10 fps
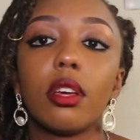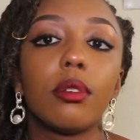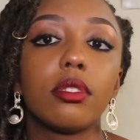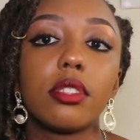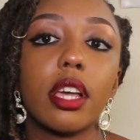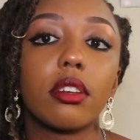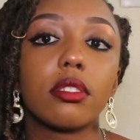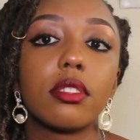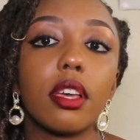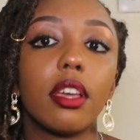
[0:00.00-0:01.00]
what was I going
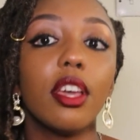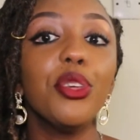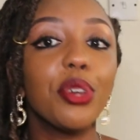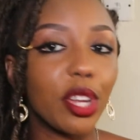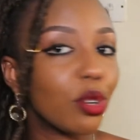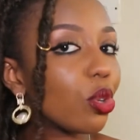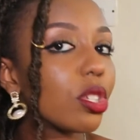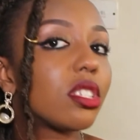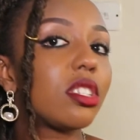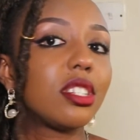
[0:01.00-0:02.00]
to say? You can
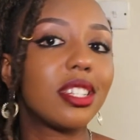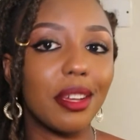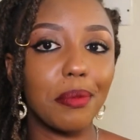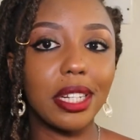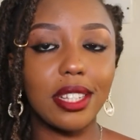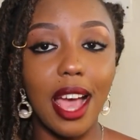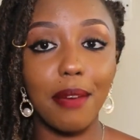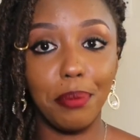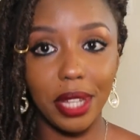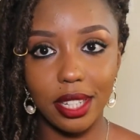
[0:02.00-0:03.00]
always trim it a
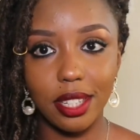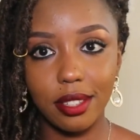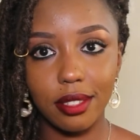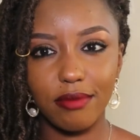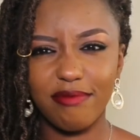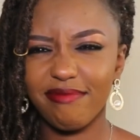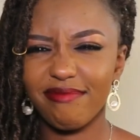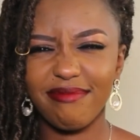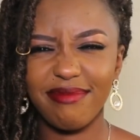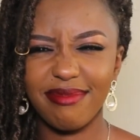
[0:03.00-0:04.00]
bit.
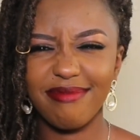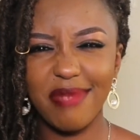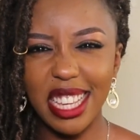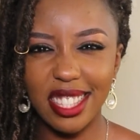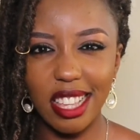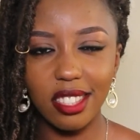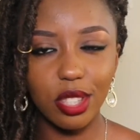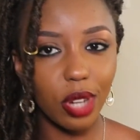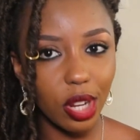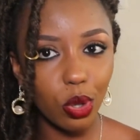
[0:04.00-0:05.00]
Makes sense?
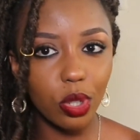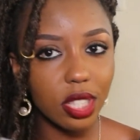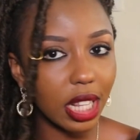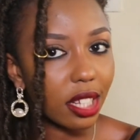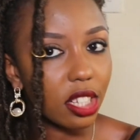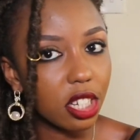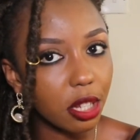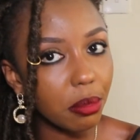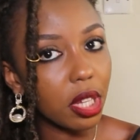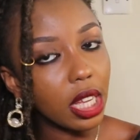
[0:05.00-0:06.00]
You can always like
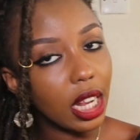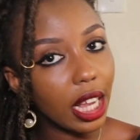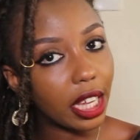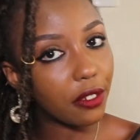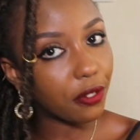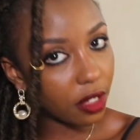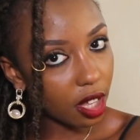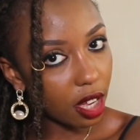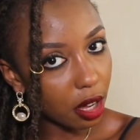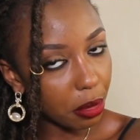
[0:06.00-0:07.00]
trim, like if
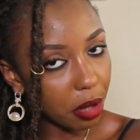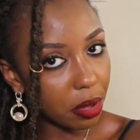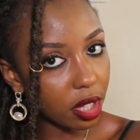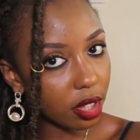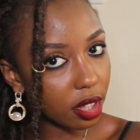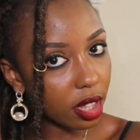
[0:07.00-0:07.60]
the maybe